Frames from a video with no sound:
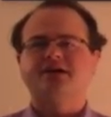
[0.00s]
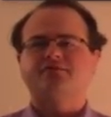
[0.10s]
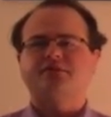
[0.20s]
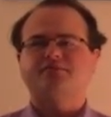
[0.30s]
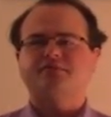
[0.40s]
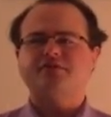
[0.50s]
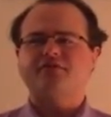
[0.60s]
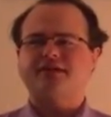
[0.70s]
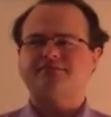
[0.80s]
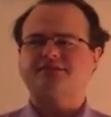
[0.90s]
Well,
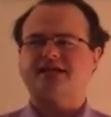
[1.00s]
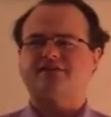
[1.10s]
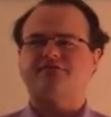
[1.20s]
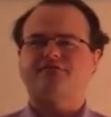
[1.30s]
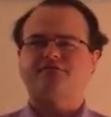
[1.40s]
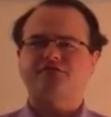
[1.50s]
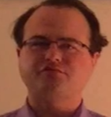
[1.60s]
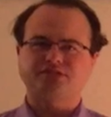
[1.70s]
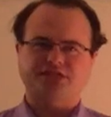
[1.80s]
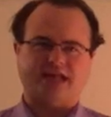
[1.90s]
programs like
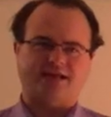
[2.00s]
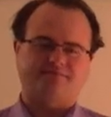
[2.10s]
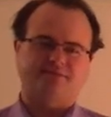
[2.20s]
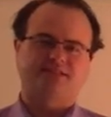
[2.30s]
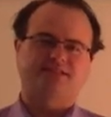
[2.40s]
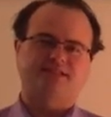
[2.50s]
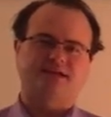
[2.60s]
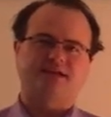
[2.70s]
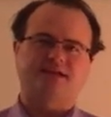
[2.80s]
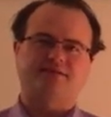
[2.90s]
food stamps,
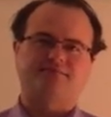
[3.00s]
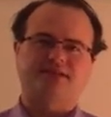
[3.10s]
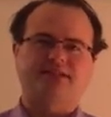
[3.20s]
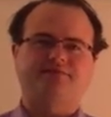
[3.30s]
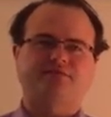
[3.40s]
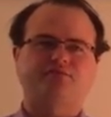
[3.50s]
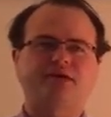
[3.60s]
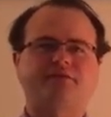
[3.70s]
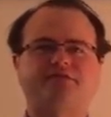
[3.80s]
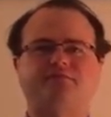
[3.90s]
um, the different
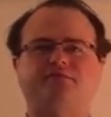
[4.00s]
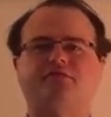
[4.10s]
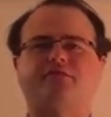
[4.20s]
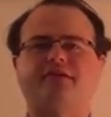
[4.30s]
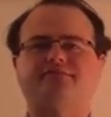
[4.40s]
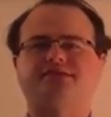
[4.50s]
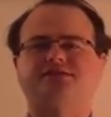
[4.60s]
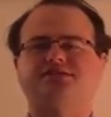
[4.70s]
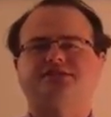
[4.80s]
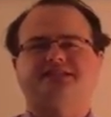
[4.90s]
welfare programs
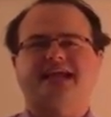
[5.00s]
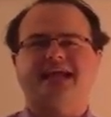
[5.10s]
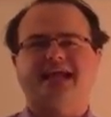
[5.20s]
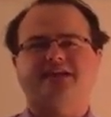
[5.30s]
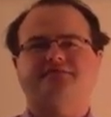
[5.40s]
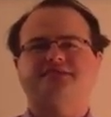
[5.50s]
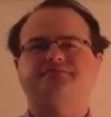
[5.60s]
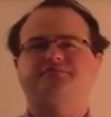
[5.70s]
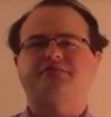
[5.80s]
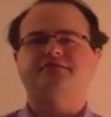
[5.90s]
such as TANF,
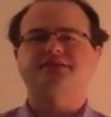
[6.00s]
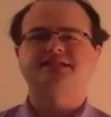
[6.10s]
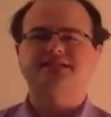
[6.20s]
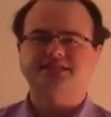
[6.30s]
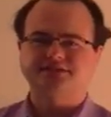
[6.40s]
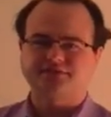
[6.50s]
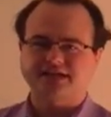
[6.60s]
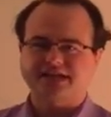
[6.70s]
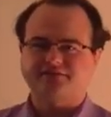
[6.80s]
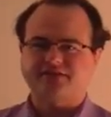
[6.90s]
Temporary Assistance for
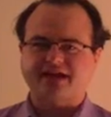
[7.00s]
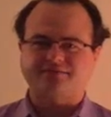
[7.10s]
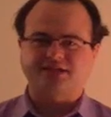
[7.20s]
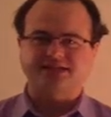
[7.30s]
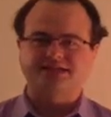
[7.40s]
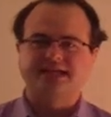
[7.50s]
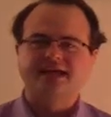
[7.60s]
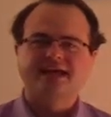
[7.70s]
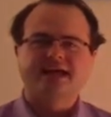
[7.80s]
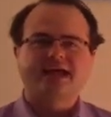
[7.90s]
Needy Families,
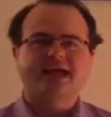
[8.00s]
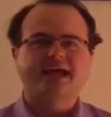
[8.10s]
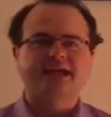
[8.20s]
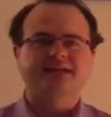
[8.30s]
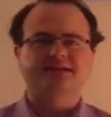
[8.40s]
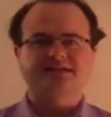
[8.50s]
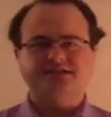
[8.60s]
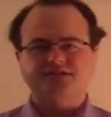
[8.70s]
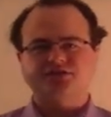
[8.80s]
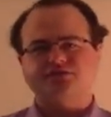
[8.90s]
and
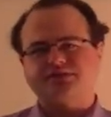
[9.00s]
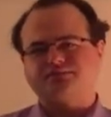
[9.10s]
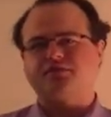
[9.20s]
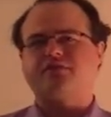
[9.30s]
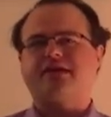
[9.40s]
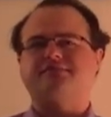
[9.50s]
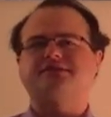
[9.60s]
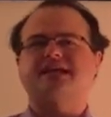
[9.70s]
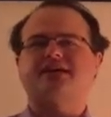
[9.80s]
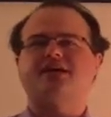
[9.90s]
insurance
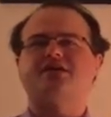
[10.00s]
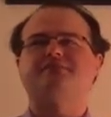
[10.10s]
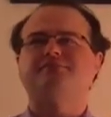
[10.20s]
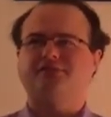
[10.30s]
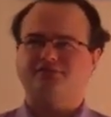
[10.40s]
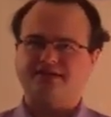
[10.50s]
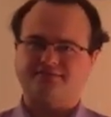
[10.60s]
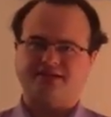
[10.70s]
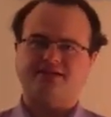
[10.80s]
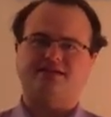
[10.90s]
programs like
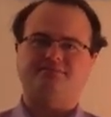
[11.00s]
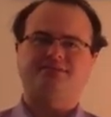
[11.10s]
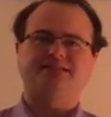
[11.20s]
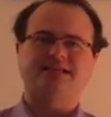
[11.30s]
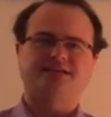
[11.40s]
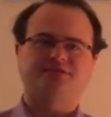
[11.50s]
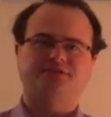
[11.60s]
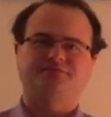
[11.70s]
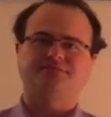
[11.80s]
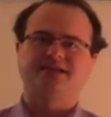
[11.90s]
unemployment
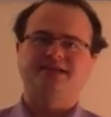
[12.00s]
compensation,